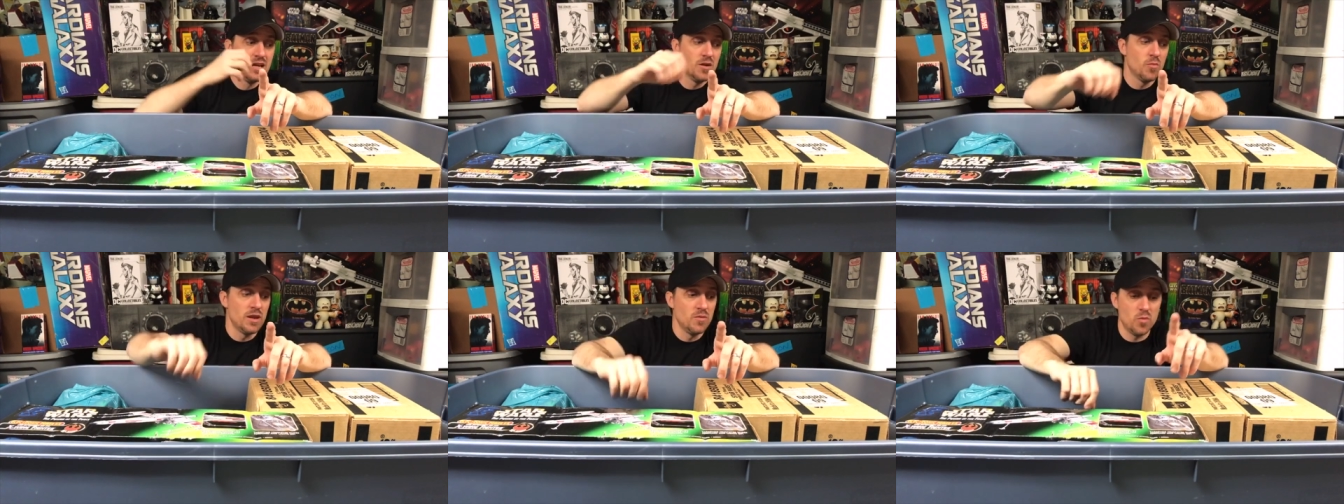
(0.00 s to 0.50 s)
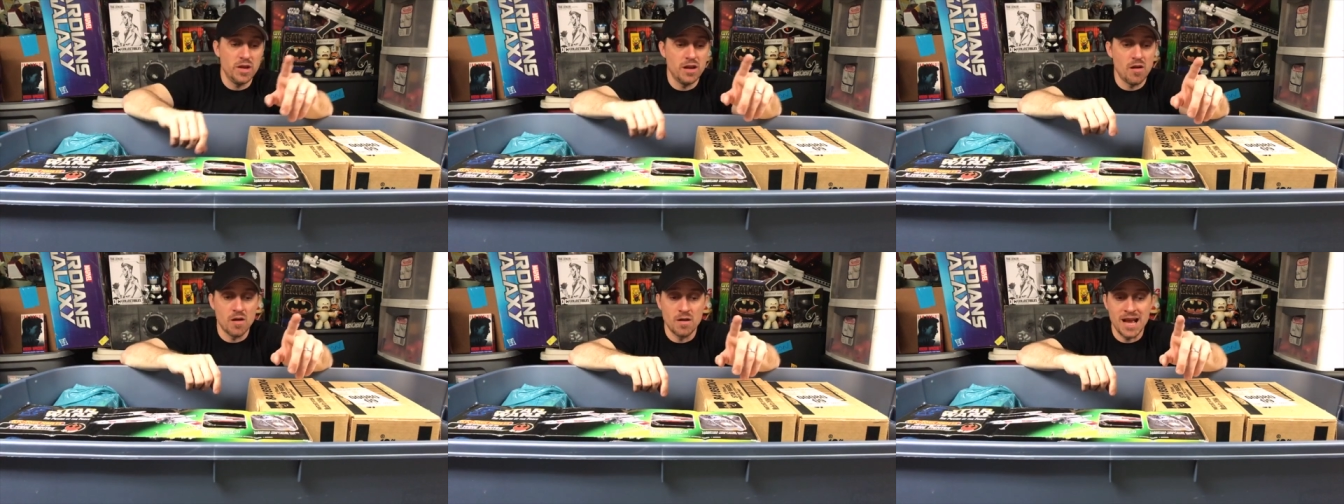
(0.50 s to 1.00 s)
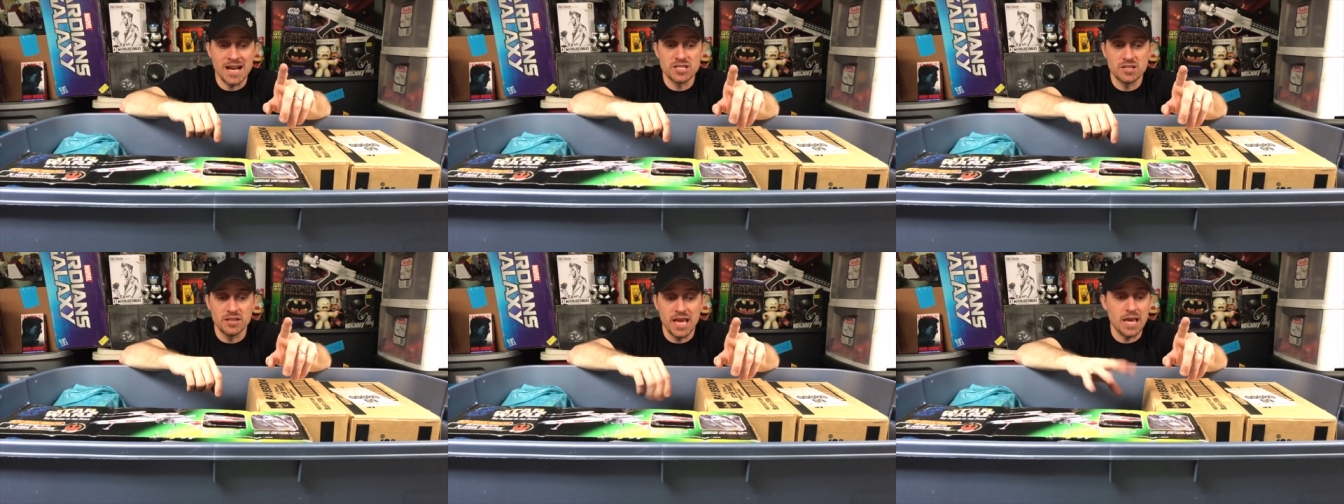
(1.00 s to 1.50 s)
when we are
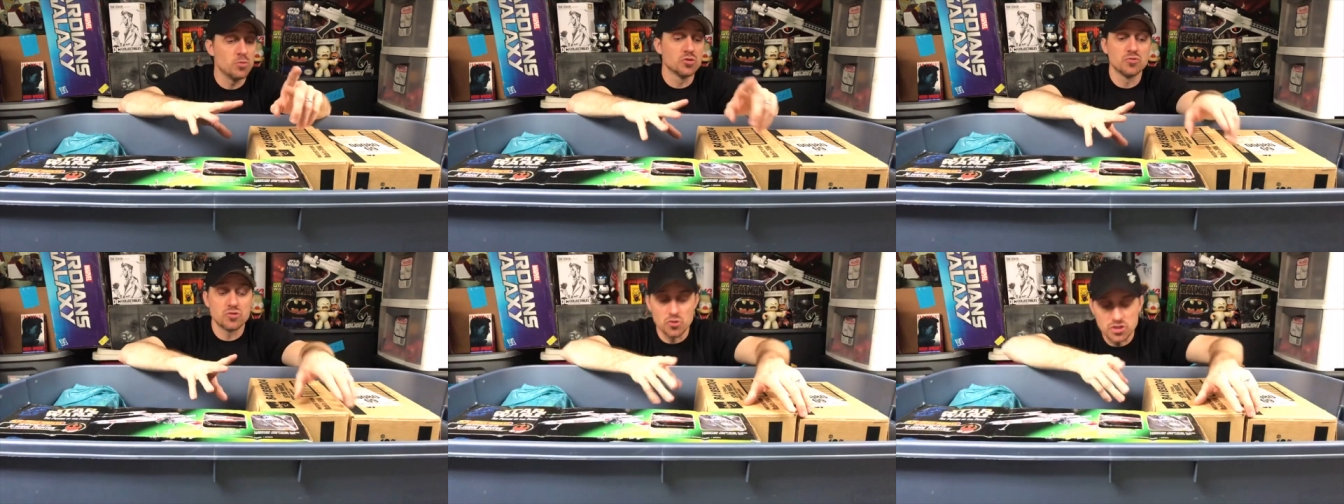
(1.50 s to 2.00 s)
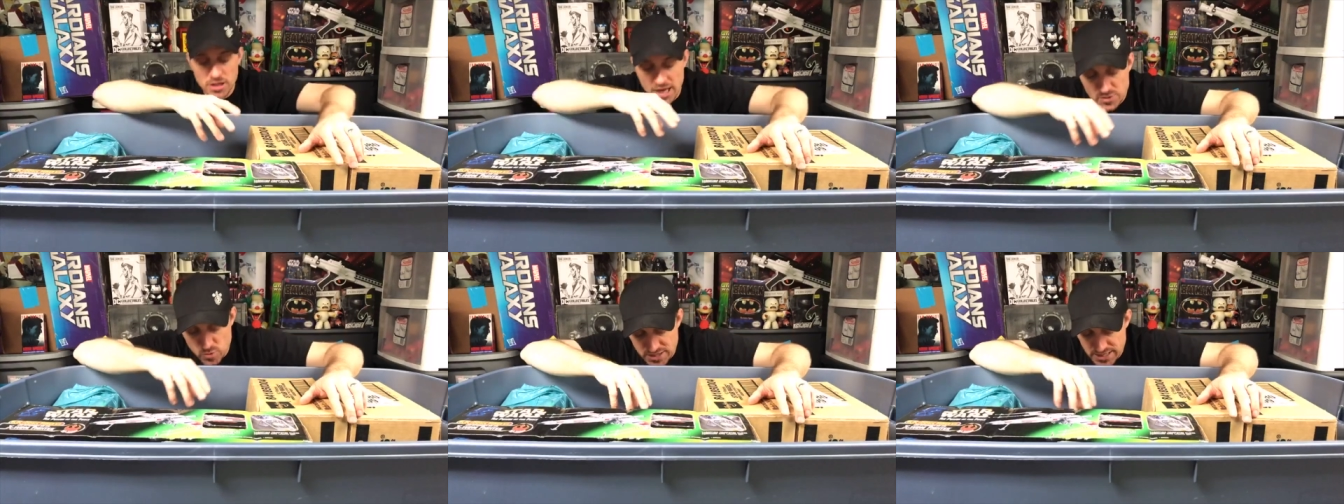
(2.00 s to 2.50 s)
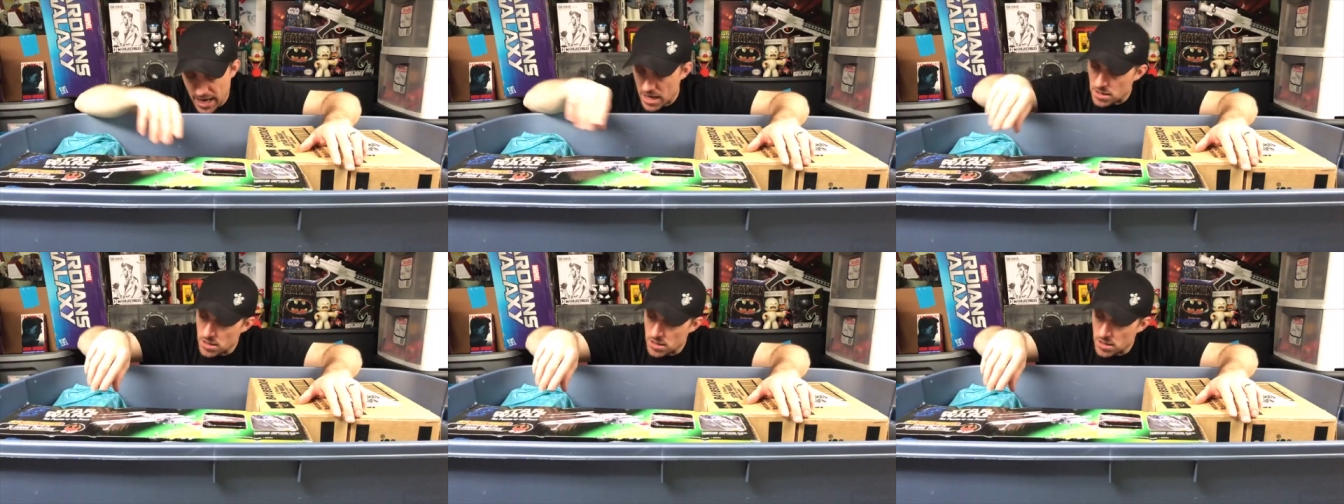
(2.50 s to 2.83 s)
actually able to socialize once again.